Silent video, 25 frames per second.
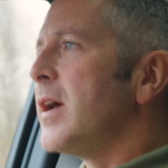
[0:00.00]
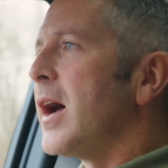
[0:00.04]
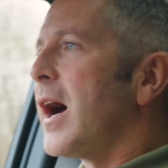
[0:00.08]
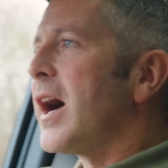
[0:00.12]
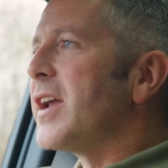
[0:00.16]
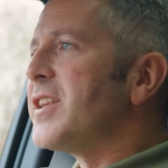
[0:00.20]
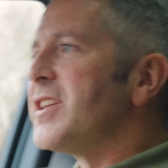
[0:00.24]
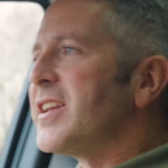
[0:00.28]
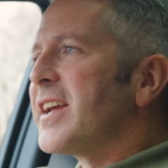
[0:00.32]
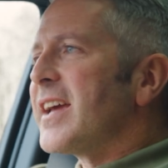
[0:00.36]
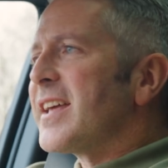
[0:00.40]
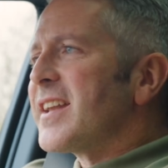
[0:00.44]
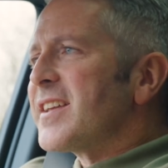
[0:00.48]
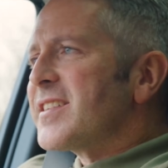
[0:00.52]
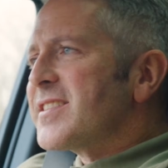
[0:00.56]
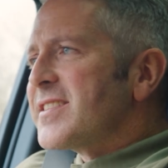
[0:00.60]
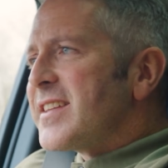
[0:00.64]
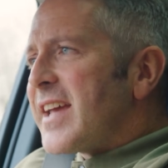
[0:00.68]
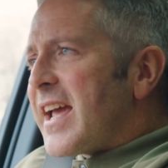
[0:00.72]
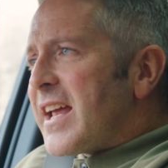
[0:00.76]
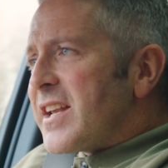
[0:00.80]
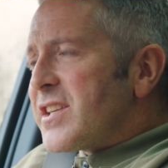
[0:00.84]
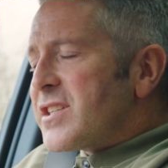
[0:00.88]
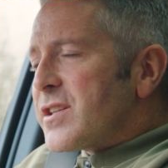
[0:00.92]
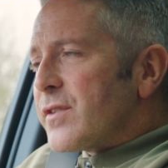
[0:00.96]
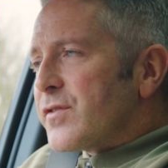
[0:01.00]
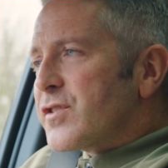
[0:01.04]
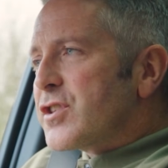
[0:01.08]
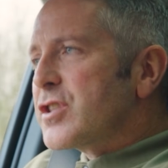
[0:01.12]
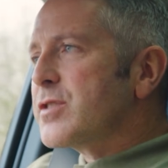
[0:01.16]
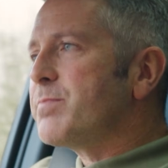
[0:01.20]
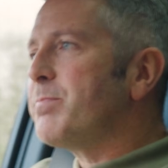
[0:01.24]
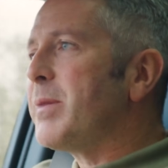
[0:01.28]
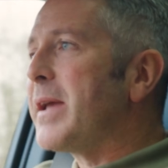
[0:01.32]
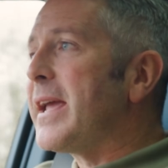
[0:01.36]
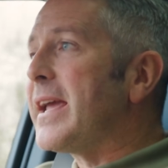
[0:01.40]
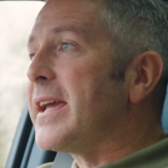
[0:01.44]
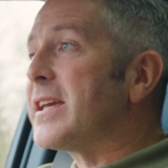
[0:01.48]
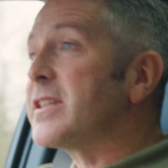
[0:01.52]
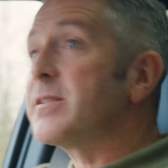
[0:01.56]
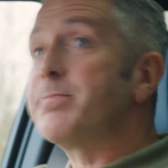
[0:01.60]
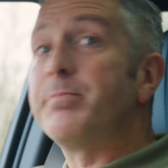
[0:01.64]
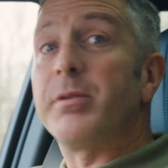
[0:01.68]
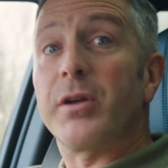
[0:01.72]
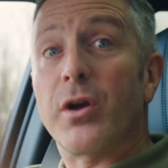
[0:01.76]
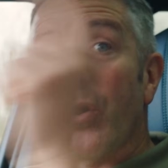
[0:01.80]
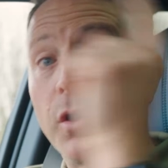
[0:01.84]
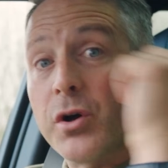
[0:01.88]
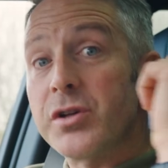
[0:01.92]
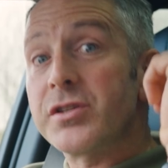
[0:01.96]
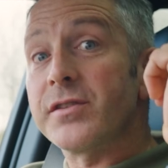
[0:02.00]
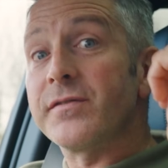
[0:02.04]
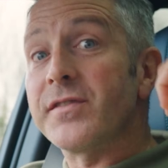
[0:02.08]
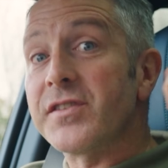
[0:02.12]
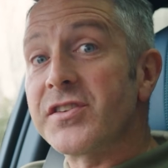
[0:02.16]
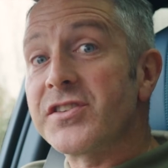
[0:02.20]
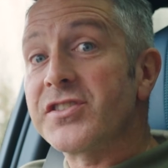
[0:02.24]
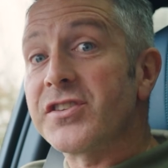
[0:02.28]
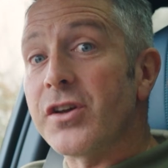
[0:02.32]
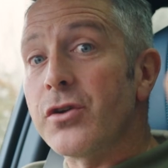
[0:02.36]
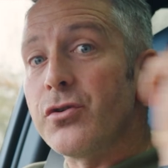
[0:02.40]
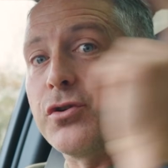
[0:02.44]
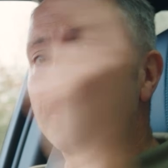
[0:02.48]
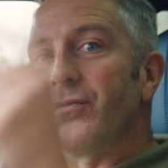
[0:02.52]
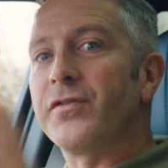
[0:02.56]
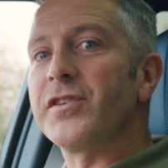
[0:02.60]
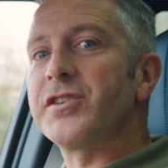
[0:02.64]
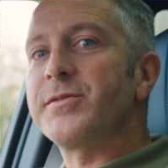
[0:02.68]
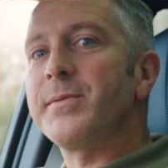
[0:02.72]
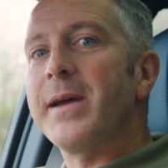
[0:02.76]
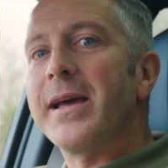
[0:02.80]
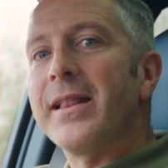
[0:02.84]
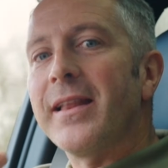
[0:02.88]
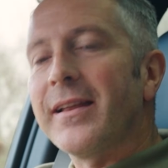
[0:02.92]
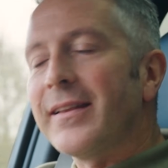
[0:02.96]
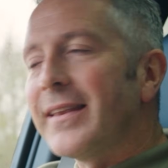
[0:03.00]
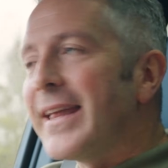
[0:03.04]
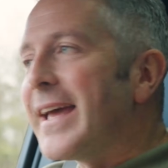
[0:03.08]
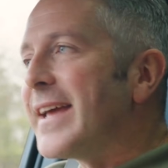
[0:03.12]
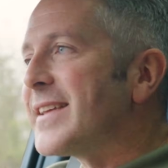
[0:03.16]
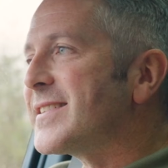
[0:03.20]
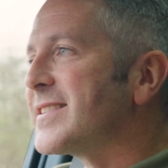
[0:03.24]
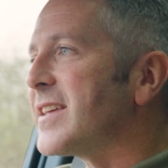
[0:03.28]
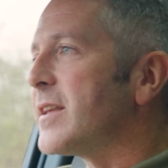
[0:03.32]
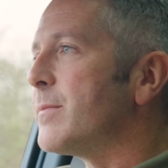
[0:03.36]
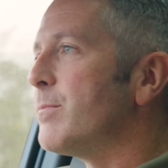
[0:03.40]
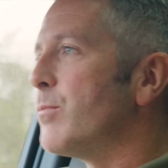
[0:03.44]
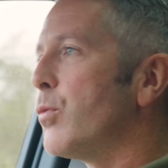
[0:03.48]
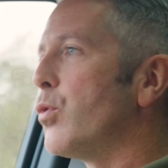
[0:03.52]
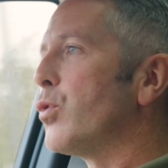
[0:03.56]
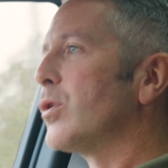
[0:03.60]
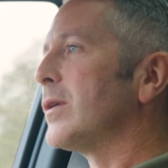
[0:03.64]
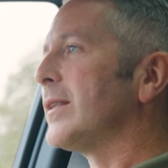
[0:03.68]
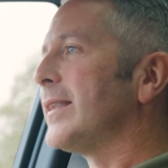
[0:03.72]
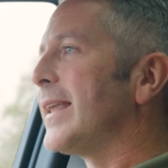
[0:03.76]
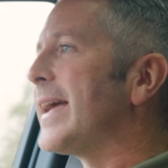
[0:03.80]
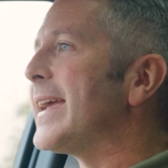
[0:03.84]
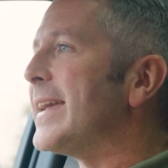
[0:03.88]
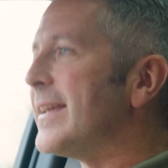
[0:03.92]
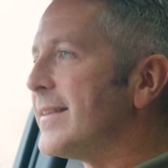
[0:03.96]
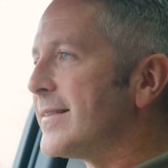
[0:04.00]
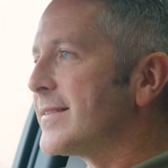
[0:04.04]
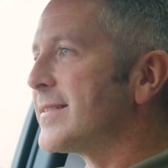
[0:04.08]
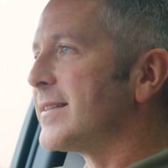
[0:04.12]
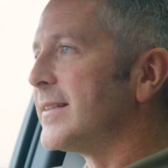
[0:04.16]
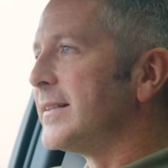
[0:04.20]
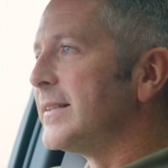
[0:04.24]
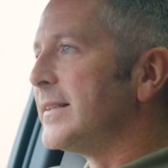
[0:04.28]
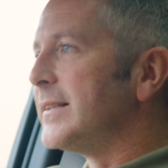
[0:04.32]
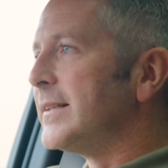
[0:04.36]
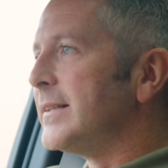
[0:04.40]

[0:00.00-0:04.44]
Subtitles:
and you get a sense of space because of the sunroof as well. It lets in more light.